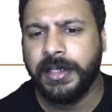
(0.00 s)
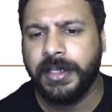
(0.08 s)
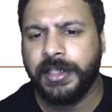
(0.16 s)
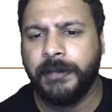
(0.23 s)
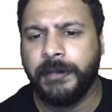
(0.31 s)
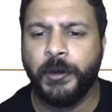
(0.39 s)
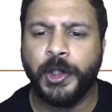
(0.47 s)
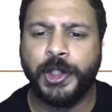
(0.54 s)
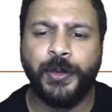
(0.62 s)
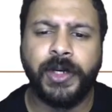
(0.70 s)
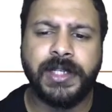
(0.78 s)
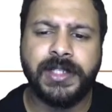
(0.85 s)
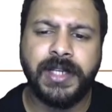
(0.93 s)
The boost
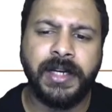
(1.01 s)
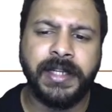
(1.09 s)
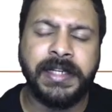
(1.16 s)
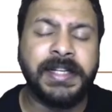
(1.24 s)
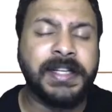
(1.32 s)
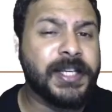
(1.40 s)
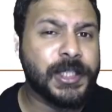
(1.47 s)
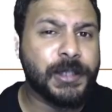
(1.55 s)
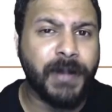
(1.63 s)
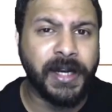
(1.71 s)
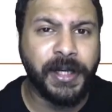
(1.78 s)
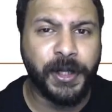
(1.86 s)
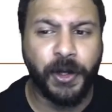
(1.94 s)
would result in increased
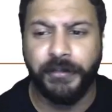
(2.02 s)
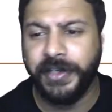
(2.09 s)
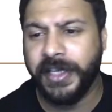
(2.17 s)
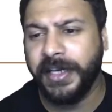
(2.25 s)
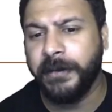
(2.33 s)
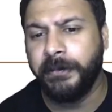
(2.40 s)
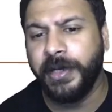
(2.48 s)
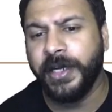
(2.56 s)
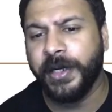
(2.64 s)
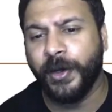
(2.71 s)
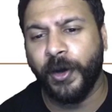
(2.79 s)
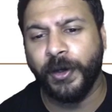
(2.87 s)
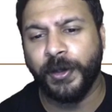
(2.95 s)
spending of nearly a
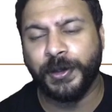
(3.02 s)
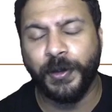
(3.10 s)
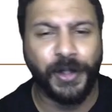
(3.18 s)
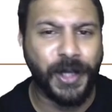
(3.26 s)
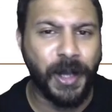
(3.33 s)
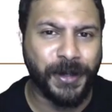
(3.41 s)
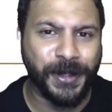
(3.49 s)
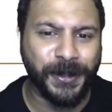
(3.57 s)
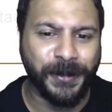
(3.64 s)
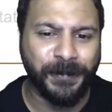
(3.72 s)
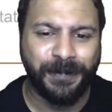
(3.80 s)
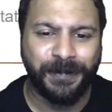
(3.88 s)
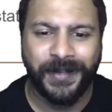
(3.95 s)
billion dollars over the coming
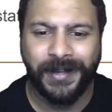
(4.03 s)
year.